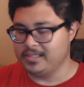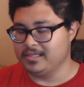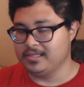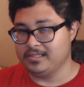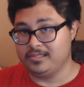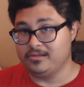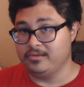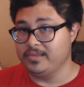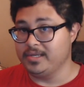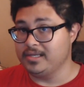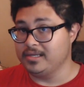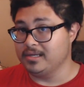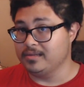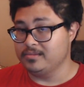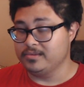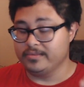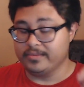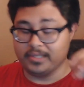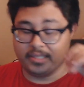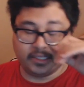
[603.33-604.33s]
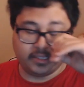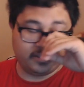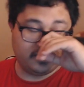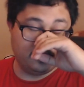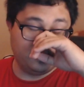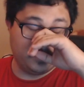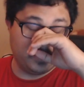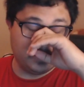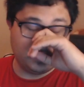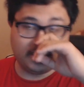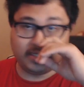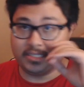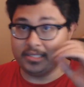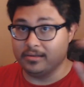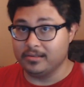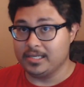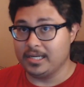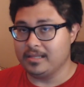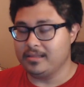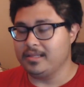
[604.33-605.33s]
said this so many times over last year because it's
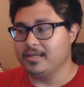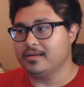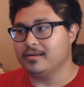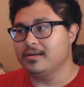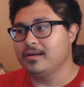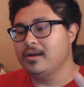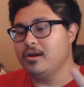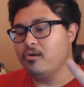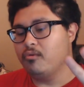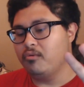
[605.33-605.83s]
still not there.